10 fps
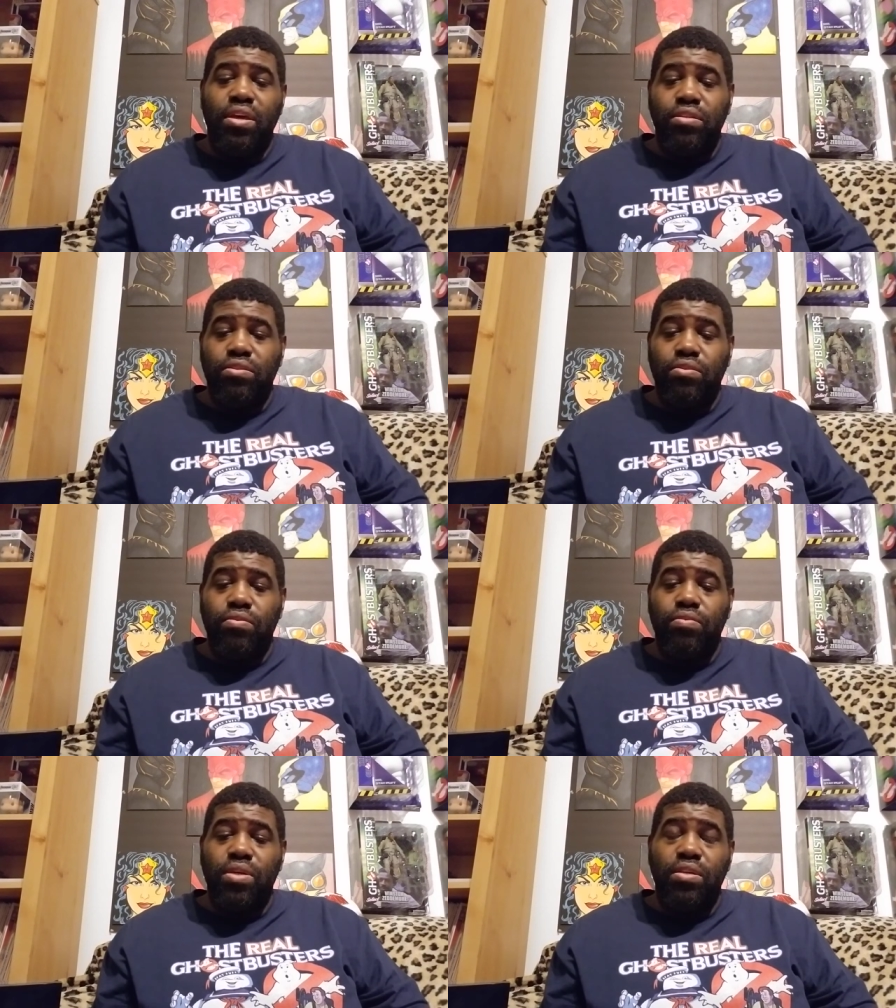
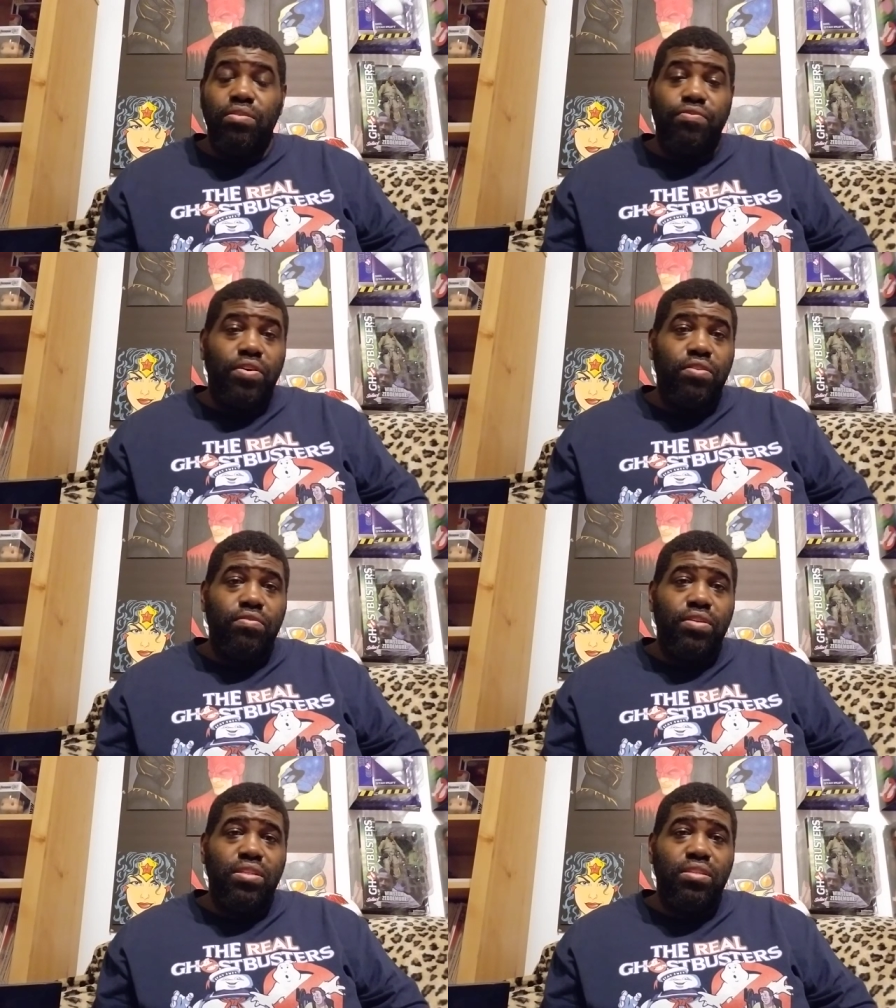So you've
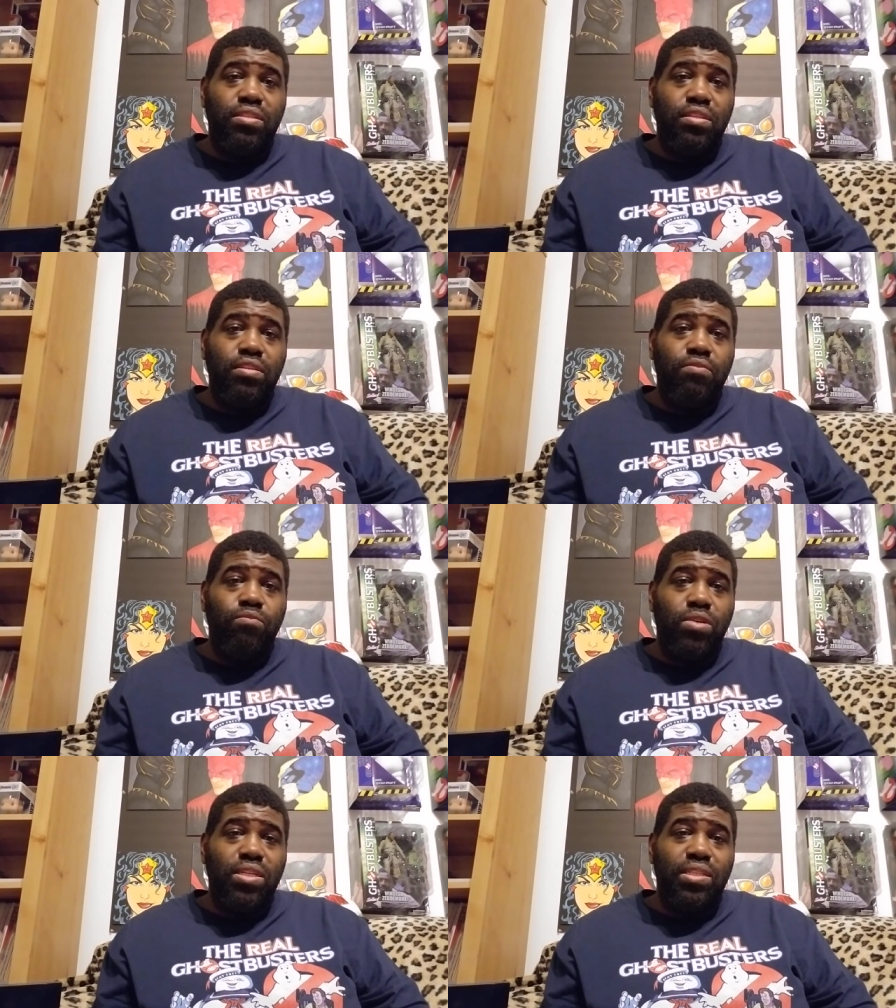already seen
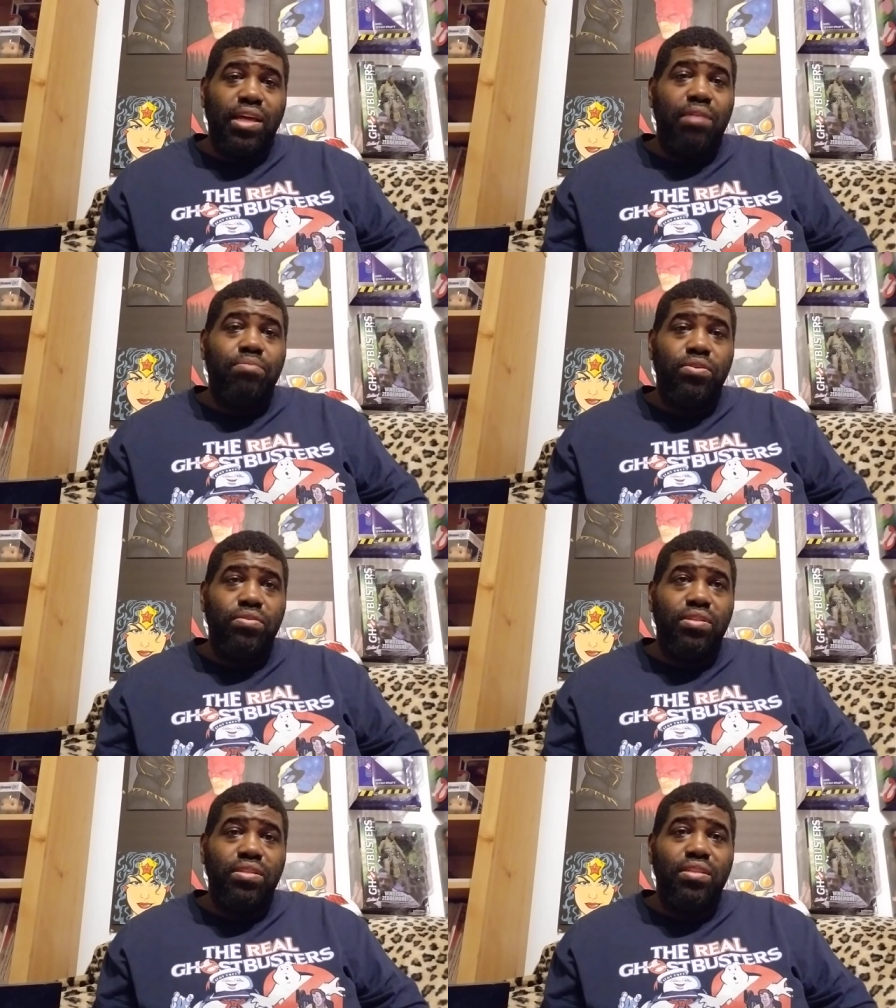one, I
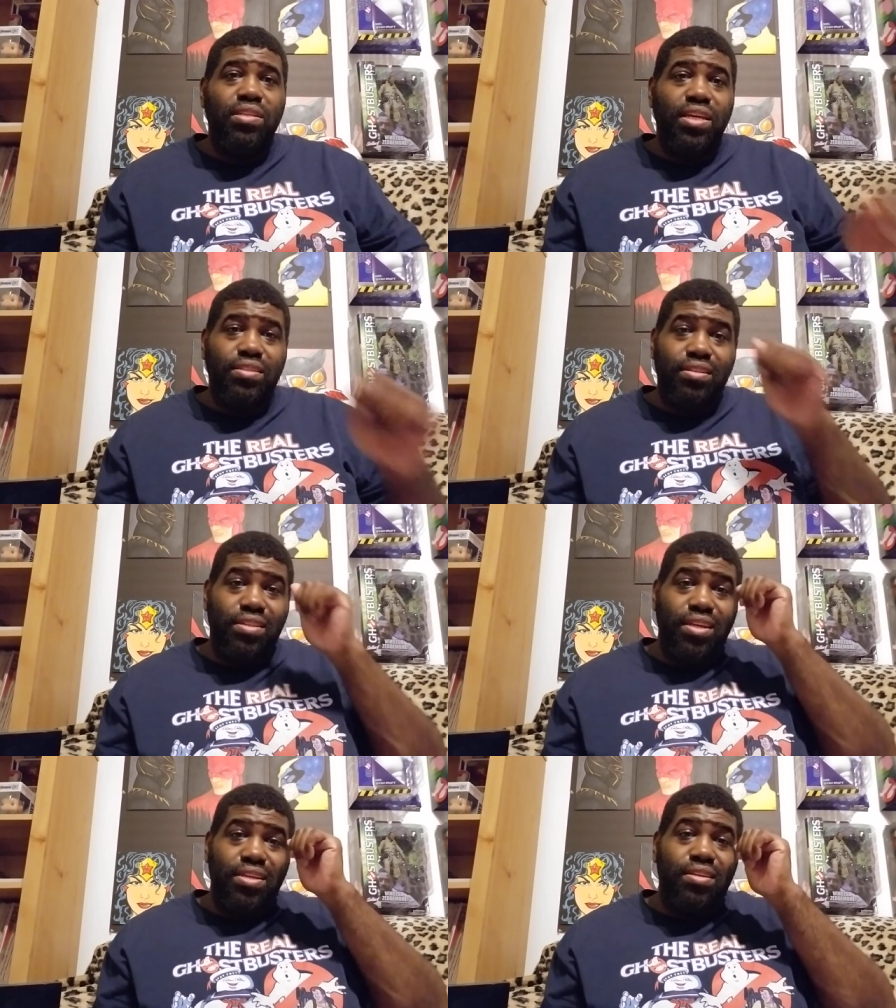posted it
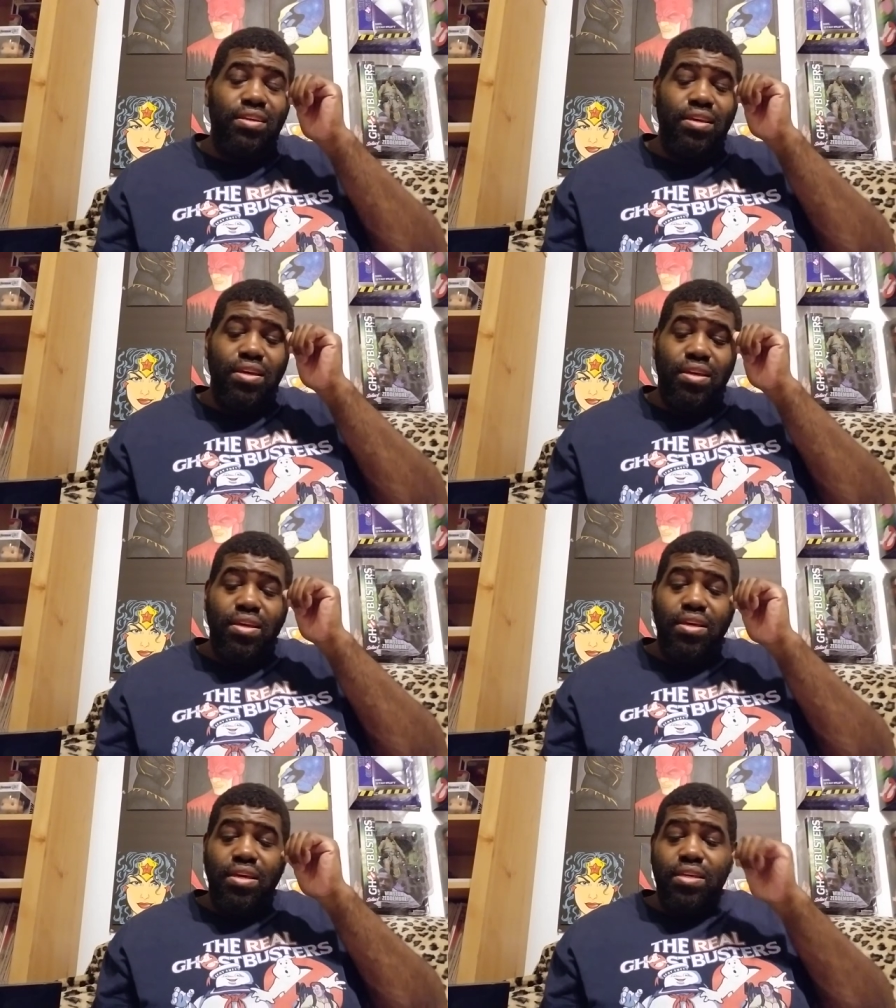yesterday
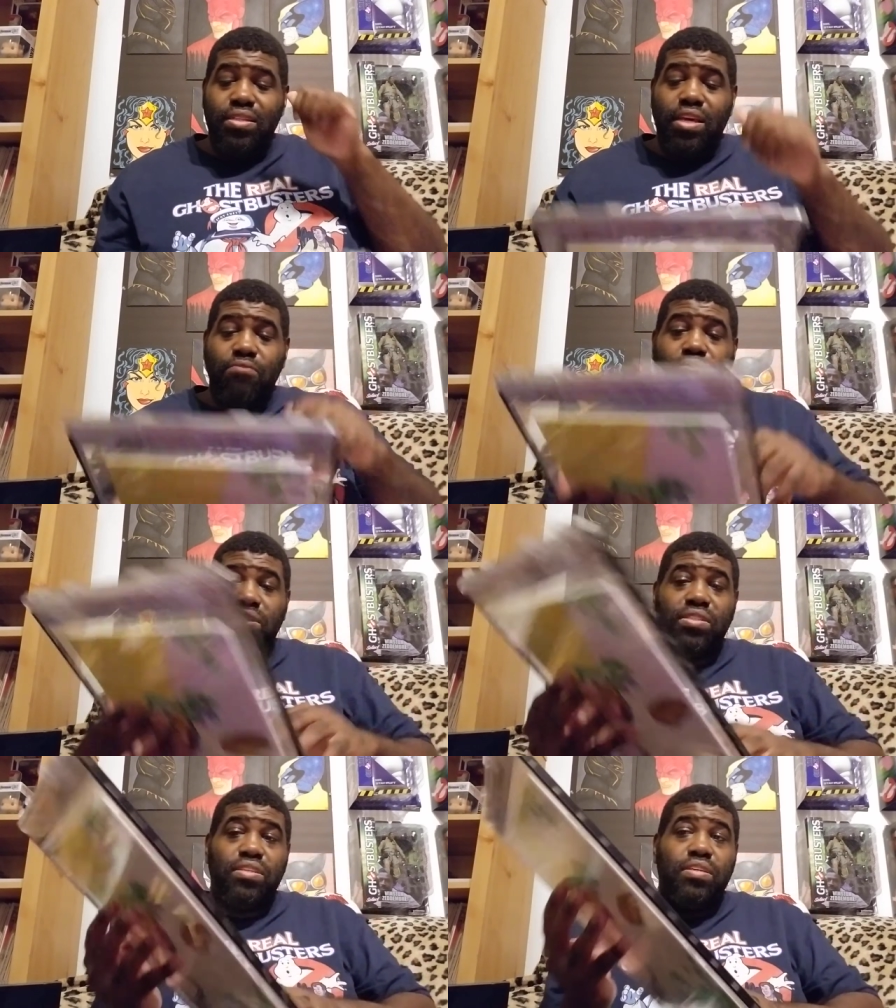and that
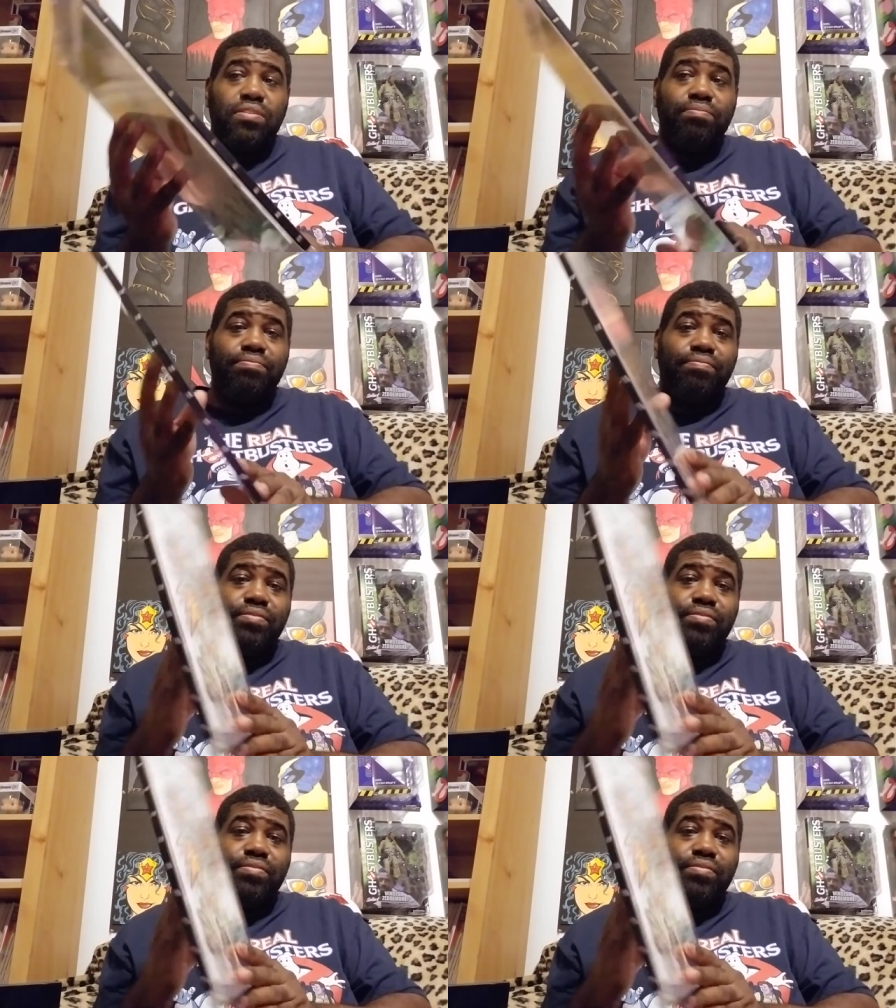was... um